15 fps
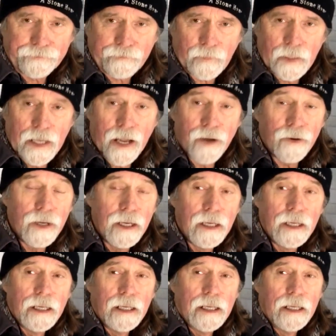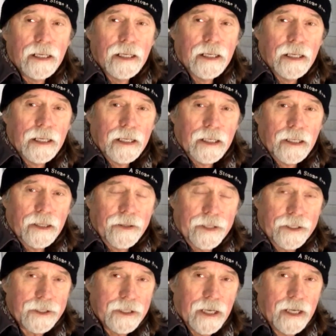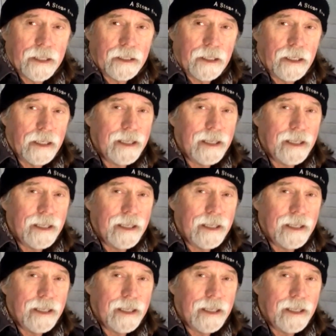Now, this nut